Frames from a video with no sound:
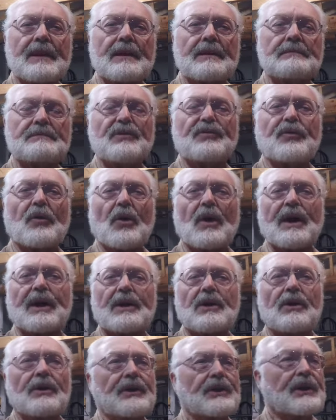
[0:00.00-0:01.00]
Before I
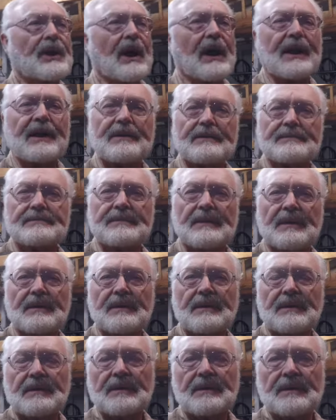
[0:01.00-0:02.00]
go tonight,
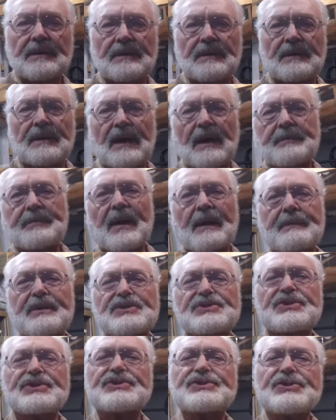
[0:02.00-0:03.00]
I probably
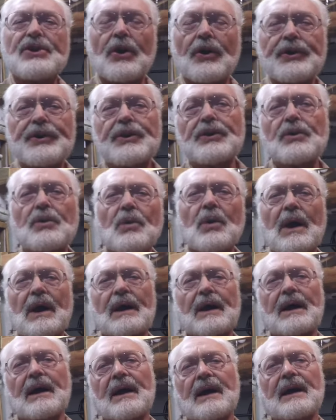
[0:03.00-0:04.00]
should show you
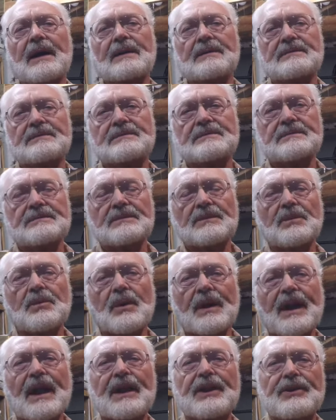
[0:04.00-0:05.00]

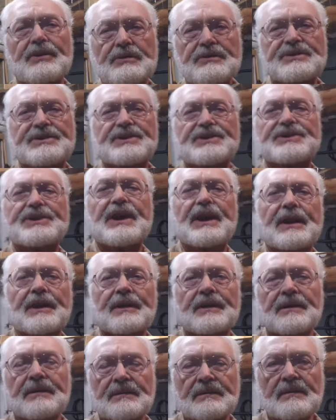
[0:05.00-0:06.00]
what I use to
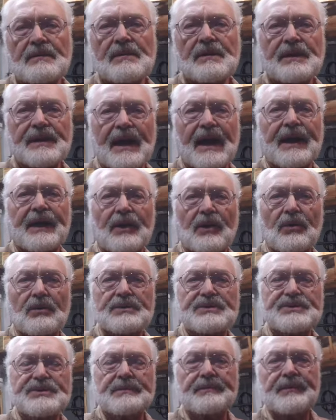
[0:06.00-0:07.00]
skin
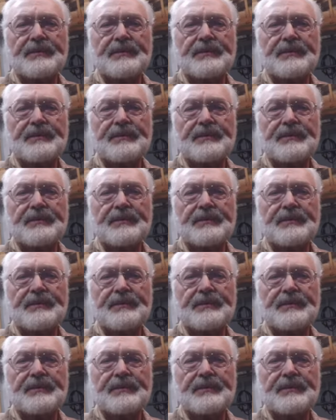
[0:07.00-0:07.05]
coyotes.